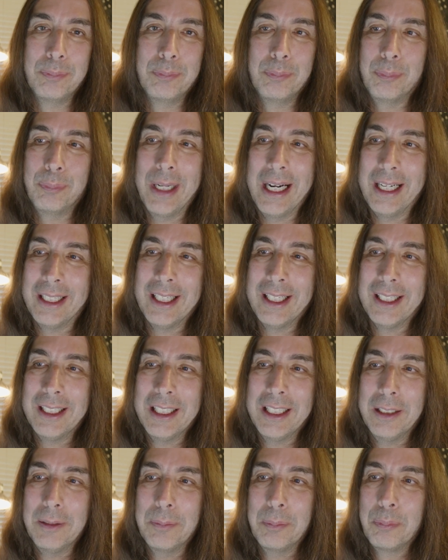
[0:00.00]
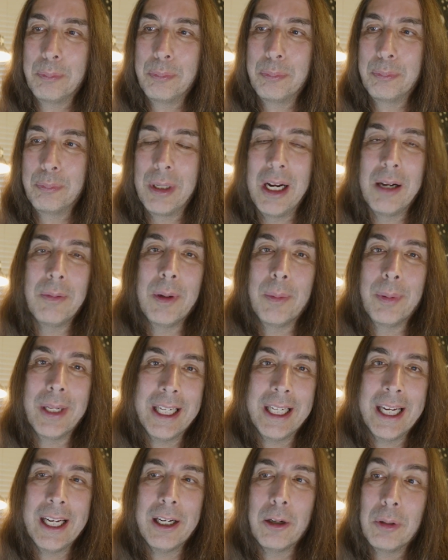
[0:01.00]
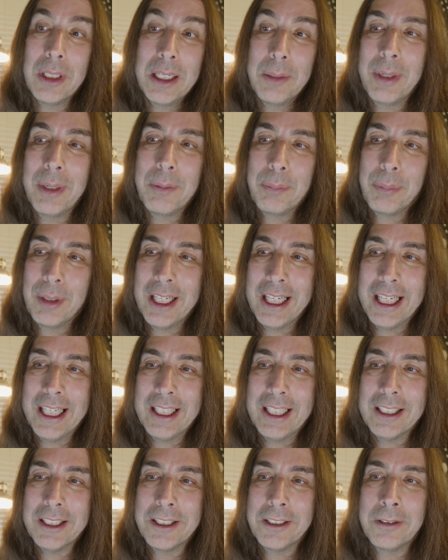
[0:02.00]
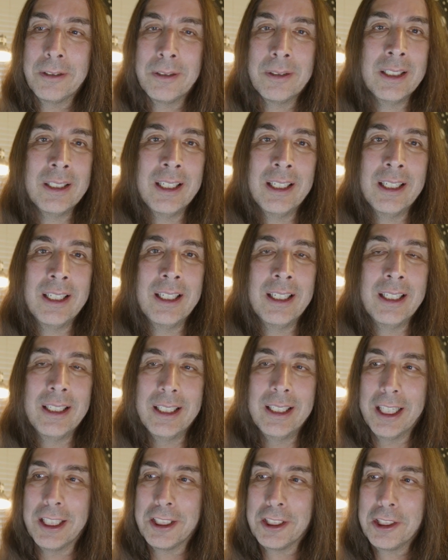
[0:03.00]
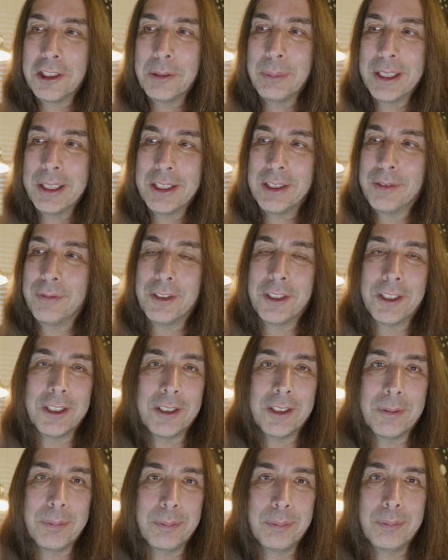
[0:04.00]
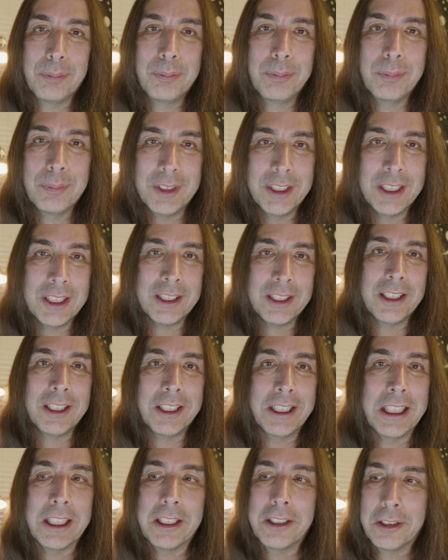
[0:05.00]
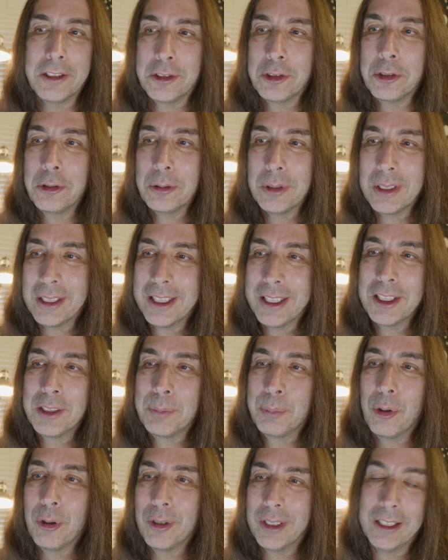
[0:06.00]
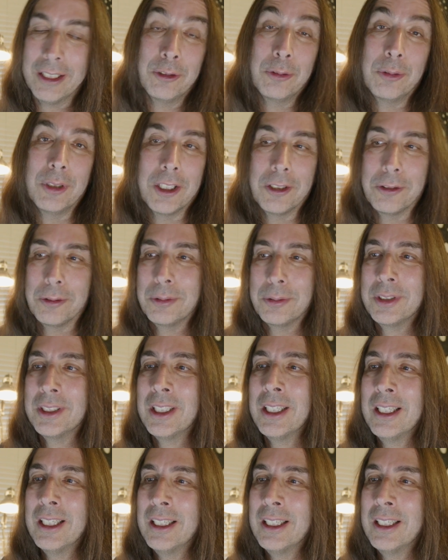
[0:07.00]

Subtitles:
practically probably had only been playing their instruments for just a year or two at this point, who knows.